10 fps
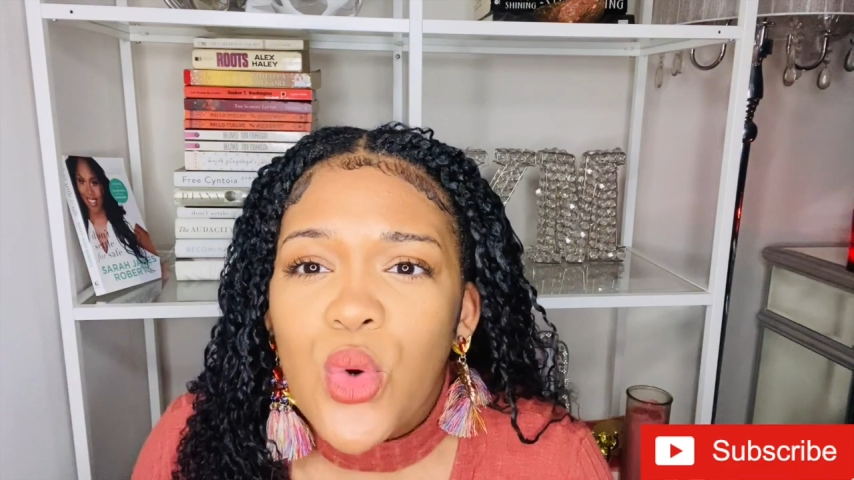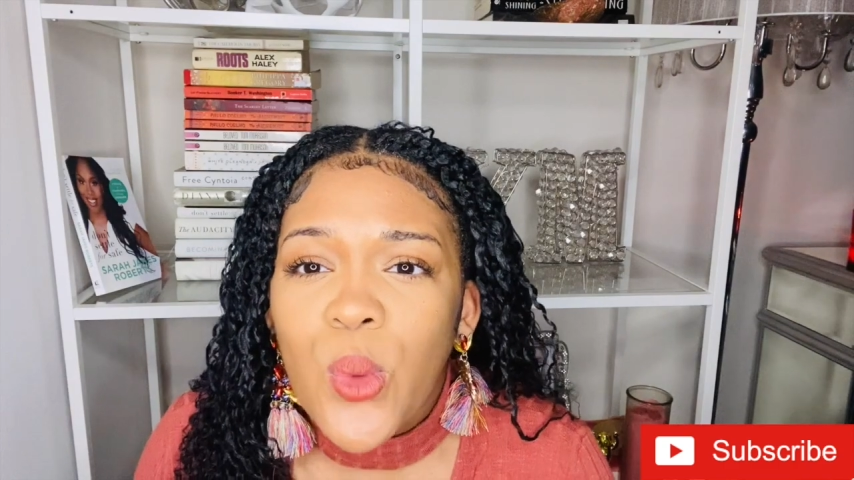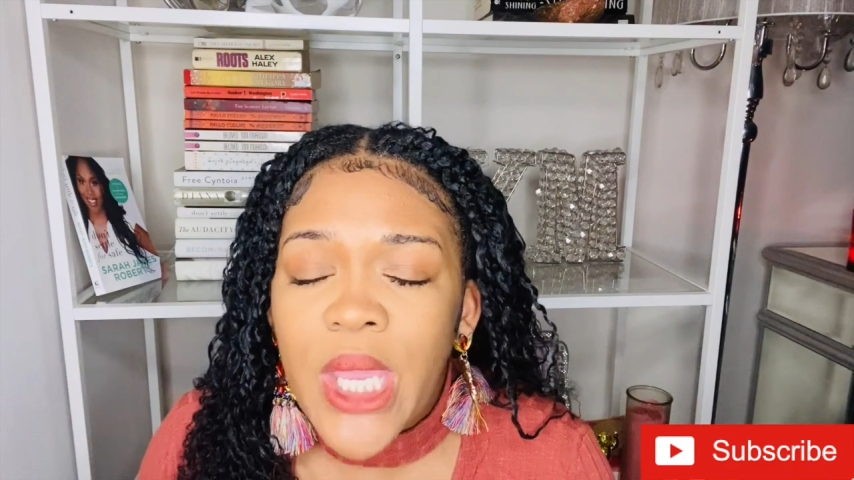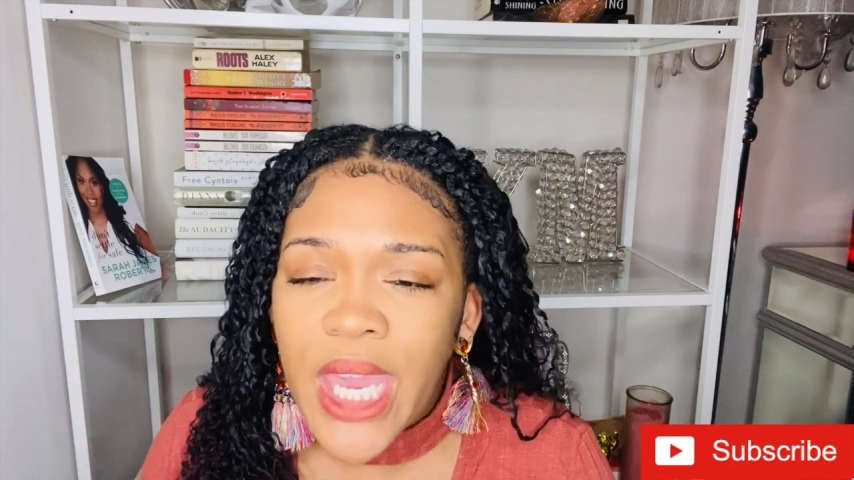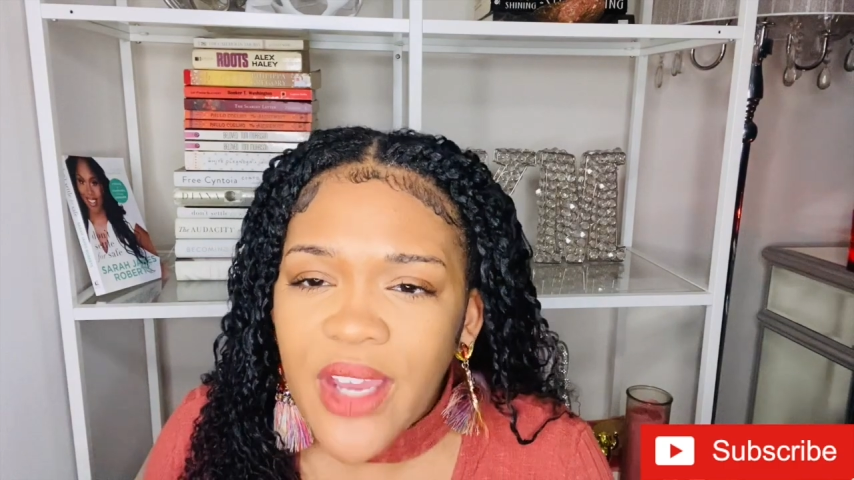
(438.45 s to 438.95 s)

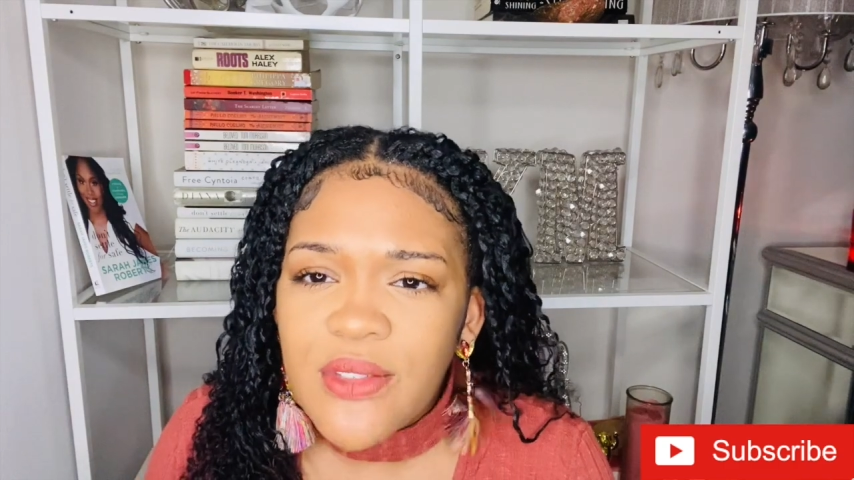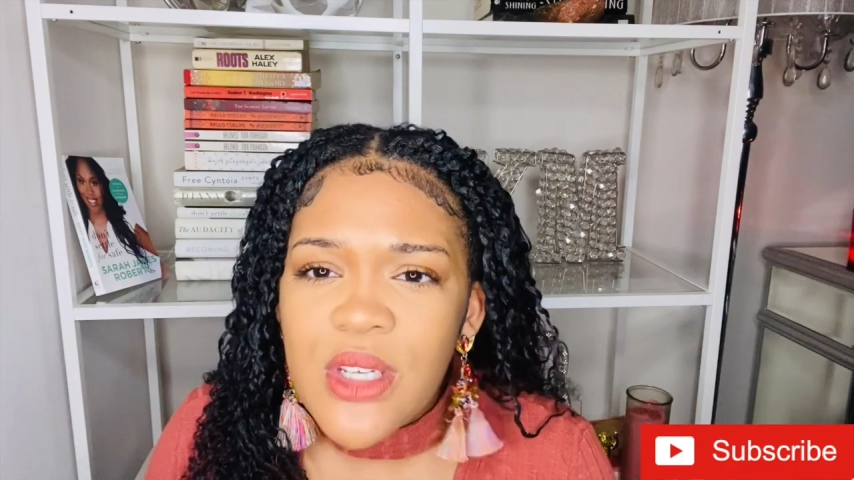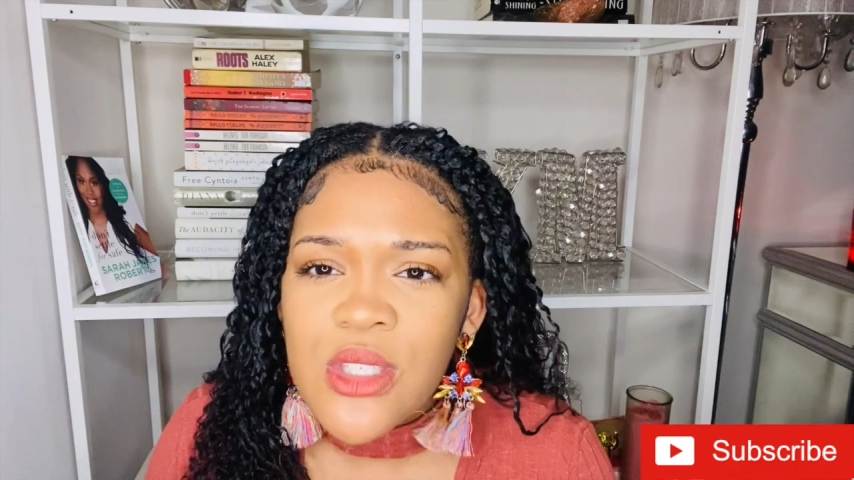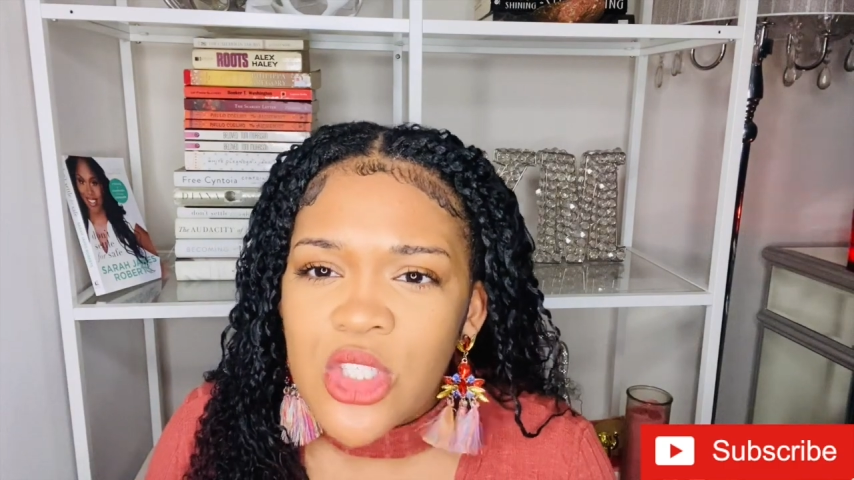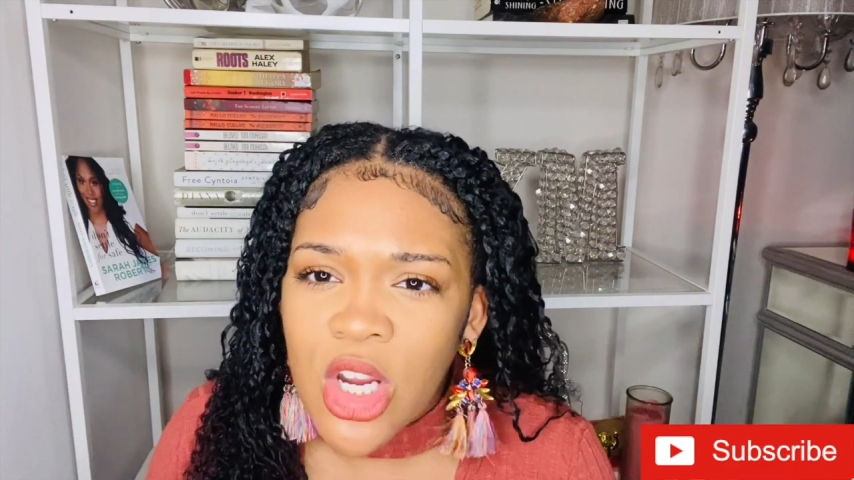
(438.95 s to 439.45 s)
We have
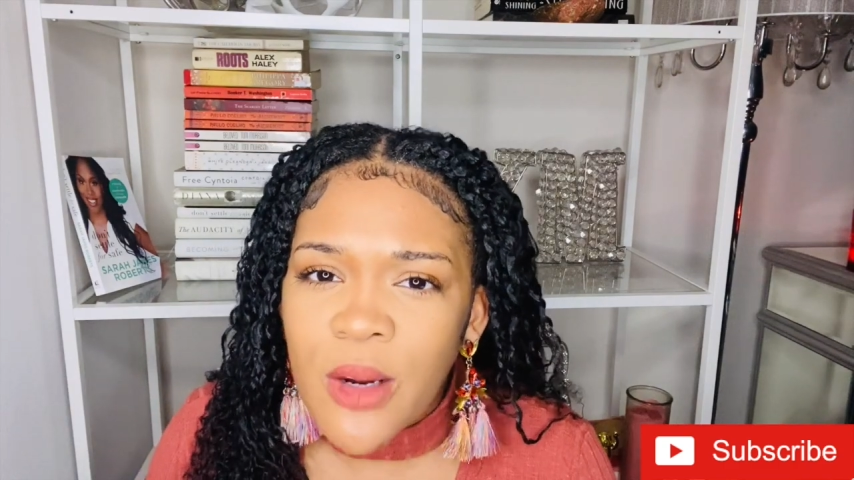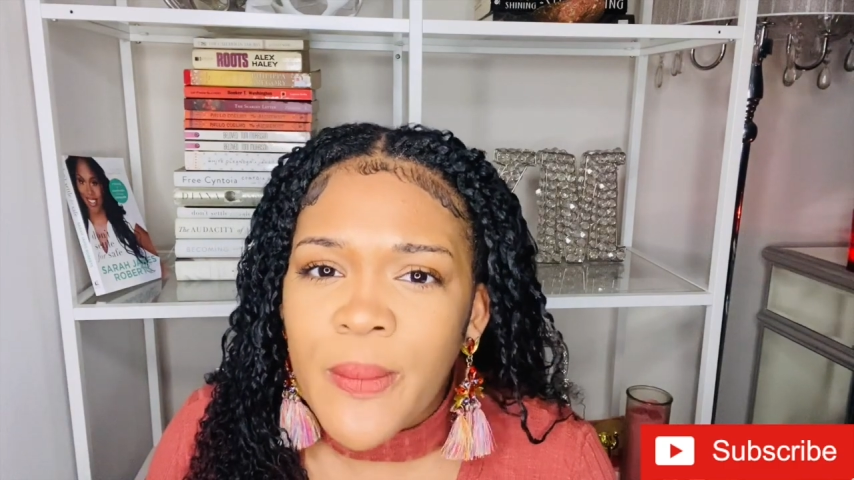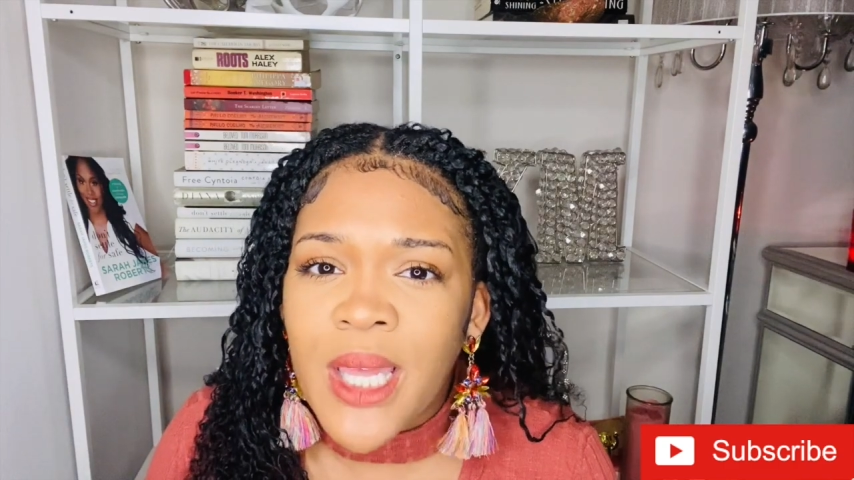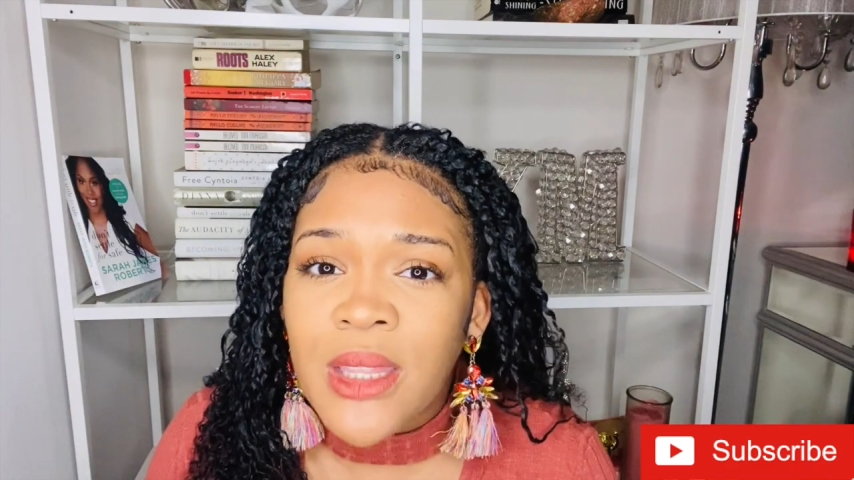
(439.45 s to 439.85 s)
to start by